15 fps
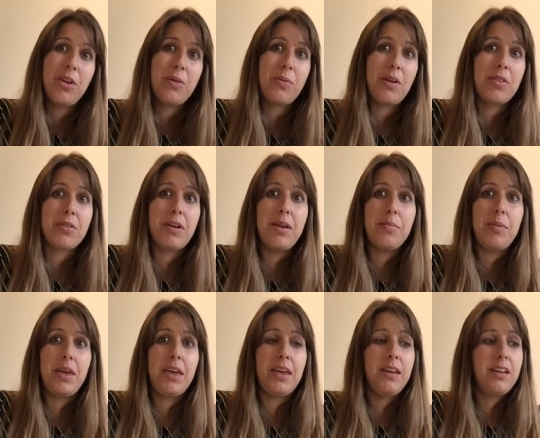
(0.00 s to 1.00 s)
whether it
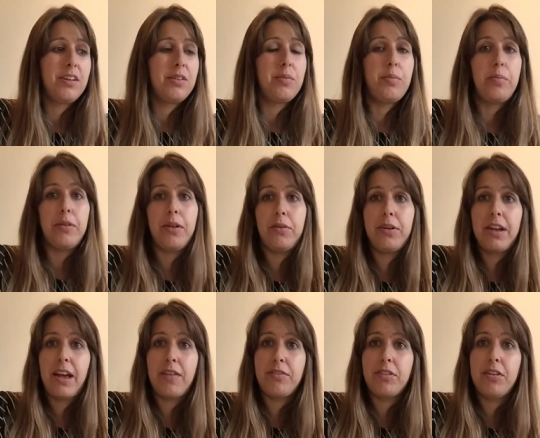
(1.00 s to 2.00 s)
be
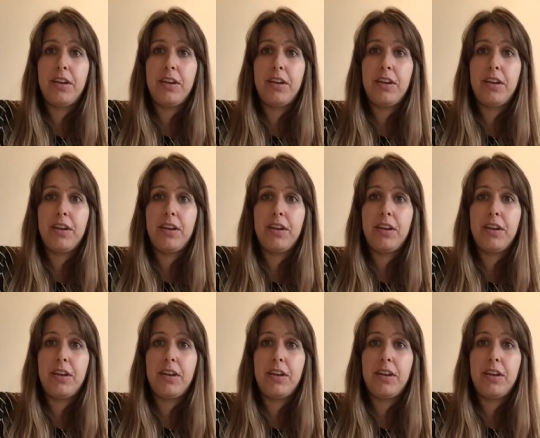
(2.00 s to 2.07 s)
bloating after